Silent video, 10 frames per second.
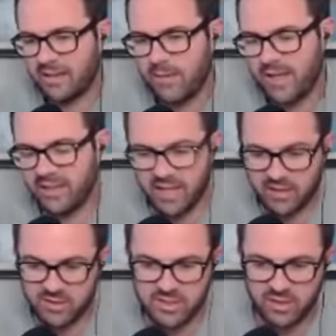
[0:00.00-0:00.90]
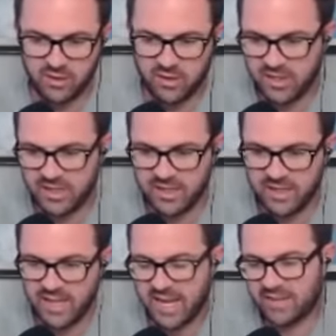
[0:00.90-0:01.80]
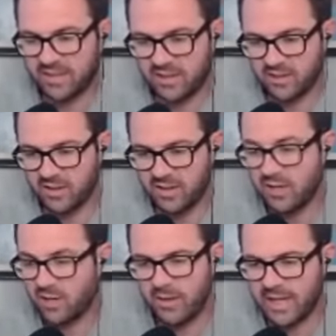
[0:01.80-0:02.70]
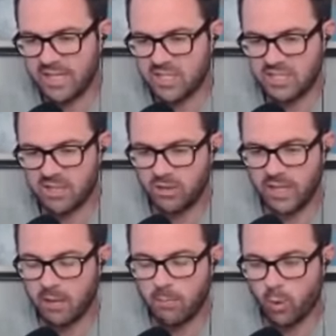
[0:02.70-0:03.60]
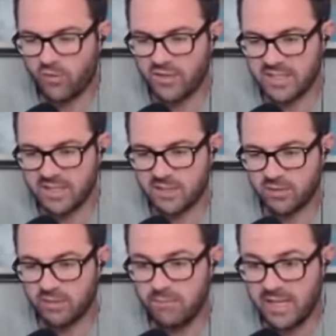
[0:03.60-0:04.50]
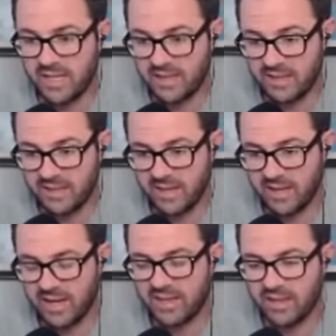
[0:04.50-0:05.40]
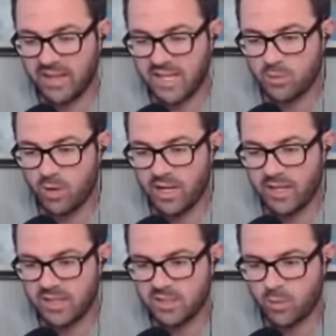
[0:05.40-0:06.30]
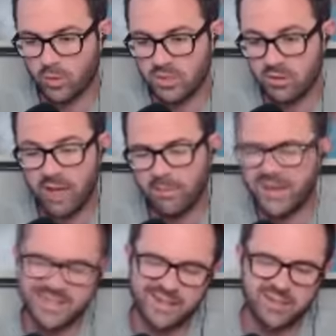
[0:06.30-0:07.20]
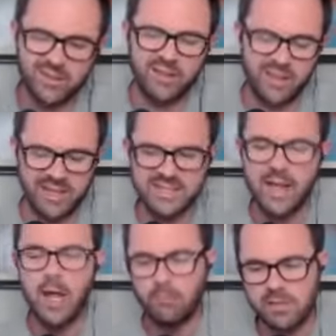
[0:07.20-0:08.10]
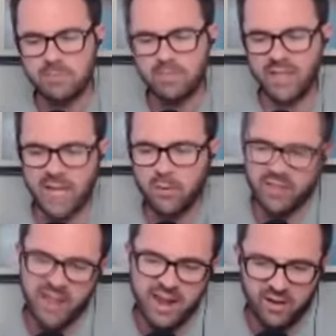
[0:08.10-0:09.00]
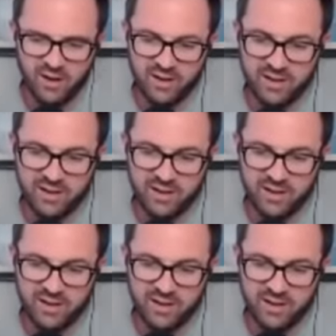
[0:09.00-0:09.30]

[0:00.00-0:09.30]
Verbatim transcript: a mainline christian or a, a catholic or a, you know what i mean like it's just so like amorphous it doesn't really mean anything and i think that's why it scores so high because also the other thing is people like what they are